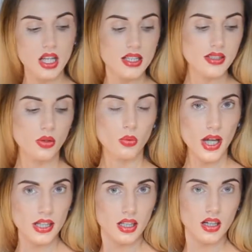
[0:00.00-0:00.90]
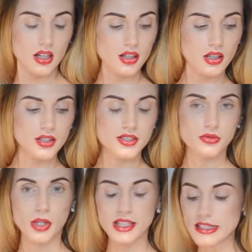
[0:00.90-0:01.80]
So while agar agar
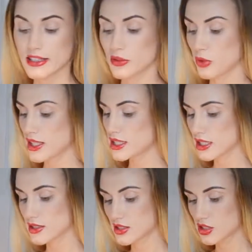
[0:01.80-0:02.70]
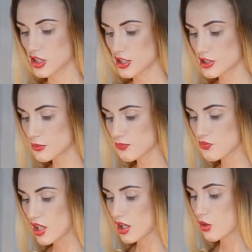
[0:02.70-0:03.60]
is waiting its turn,
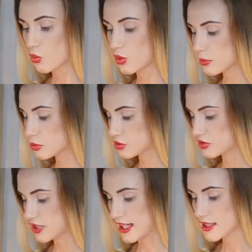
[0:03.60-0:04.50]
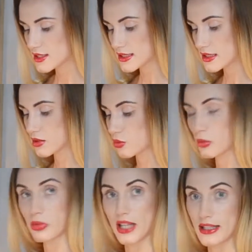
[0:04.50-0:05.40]
we put dates,
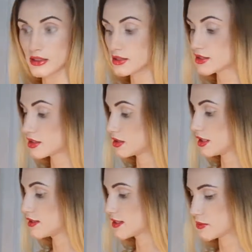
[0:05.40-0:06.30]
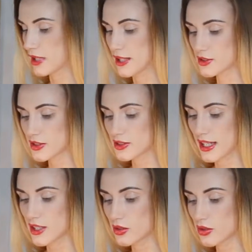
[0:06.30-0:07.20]
we blend it in this blender,
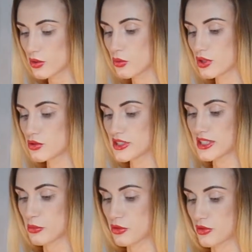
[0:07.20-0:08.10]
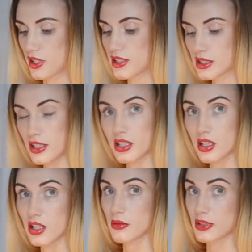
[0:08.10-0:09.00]
then we do
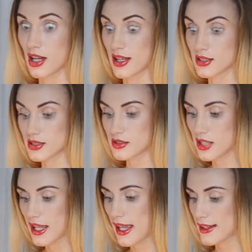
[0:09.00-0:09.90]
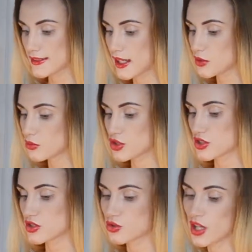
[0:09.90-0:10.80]
separately nuts, and then we
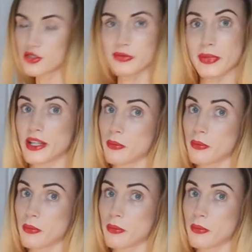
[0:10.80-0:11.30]
just try to make a